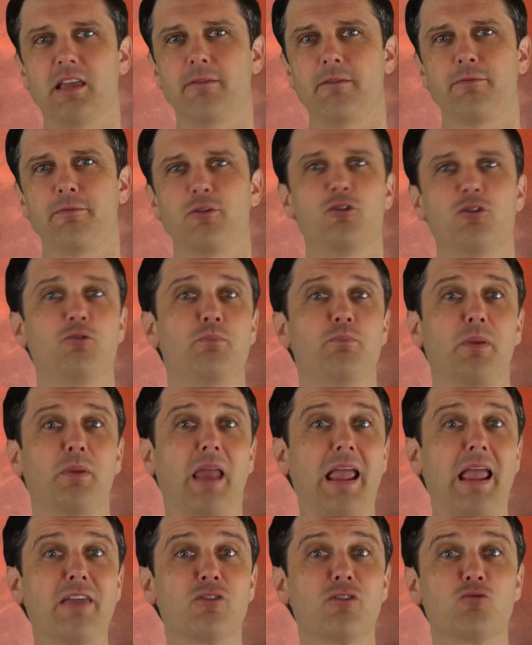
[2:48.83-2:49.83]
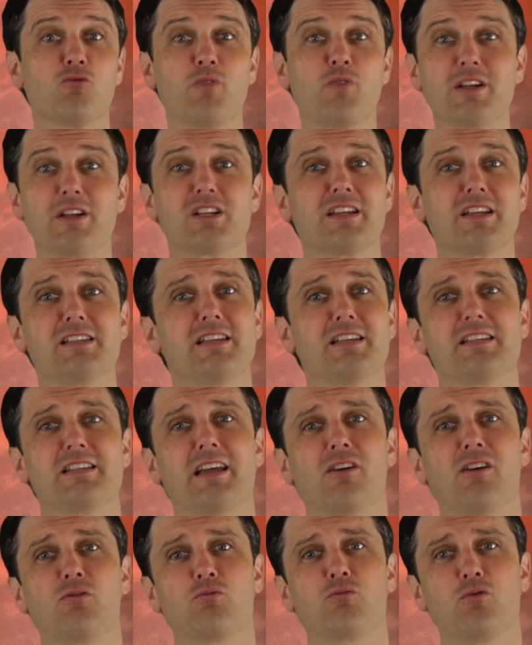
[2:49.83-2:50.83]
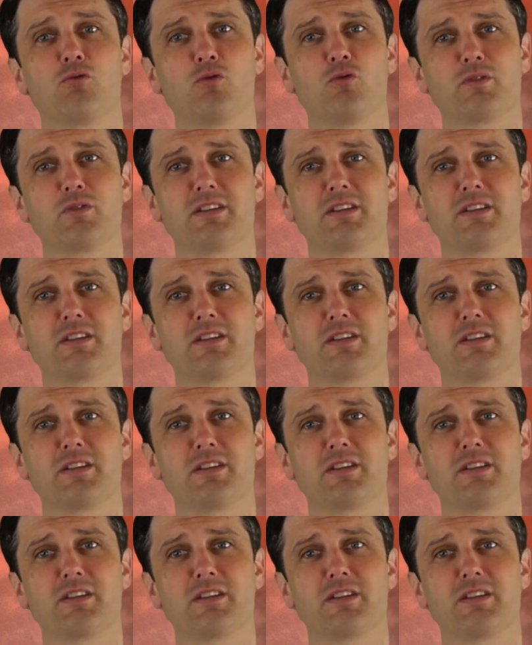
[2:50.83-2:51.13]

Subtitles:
If you play the richly detailed rule